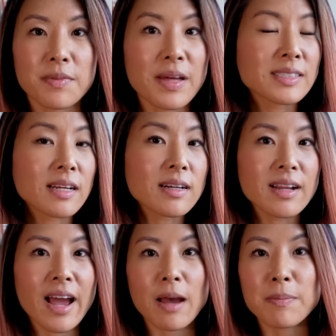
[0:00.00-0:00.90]
That's not
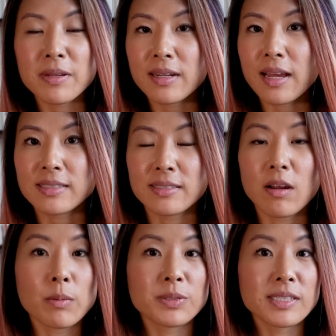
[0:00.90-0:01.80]
gonna happen as an
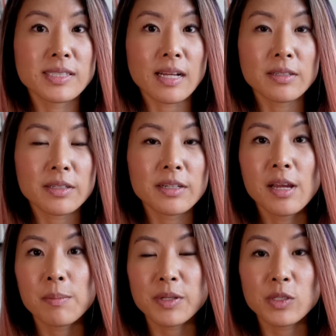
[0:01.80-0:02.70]
option seller,
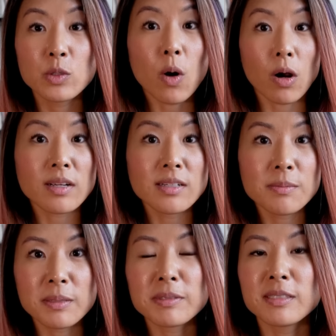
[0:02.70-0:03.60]
but you are gonna
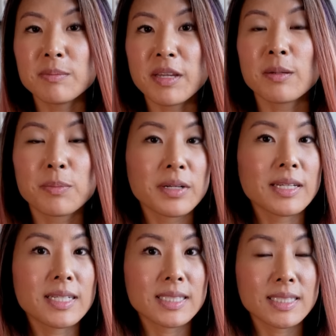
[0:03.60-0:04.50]
be able to make a pretty
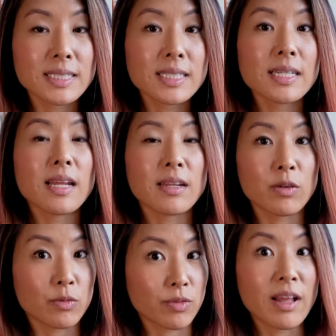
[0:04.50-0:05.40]
consistent
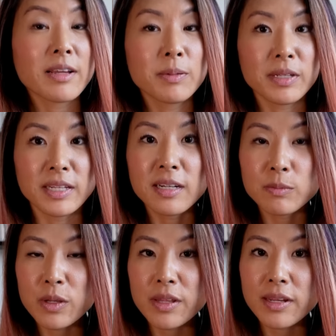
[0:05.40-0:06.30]
and reliable
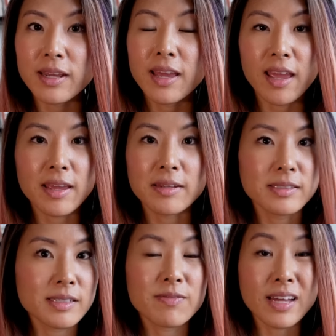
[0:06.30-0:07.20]
income with it.
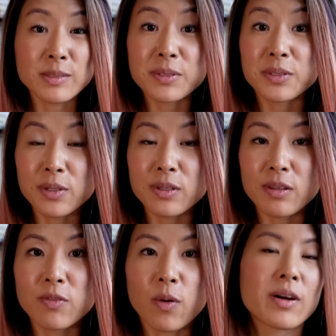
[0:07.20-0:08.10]
And if that's what you're
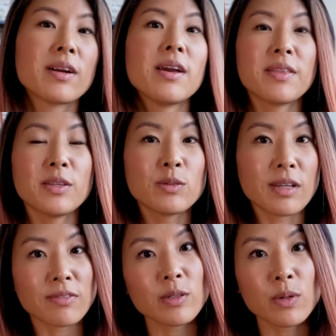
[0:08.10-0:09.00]
looking for, then you
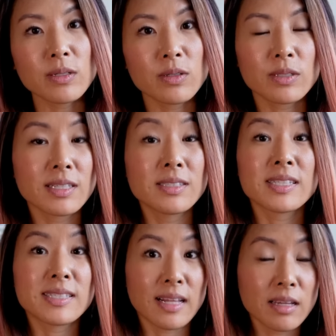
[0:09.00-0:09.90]
definitely wanna look into
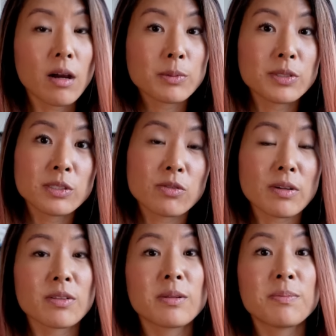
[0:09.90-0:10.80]
selling options
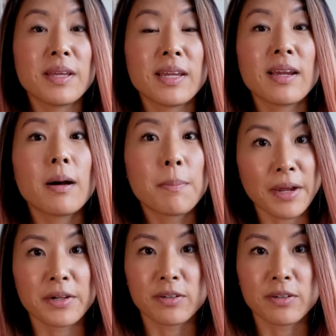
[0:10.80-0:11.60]
rather than being a buyer